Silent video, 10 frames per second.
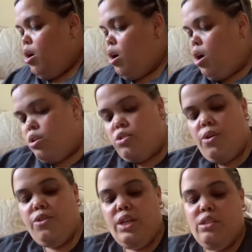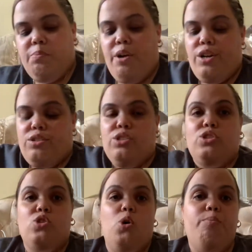Also, these bars of
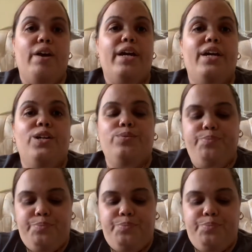soap right here,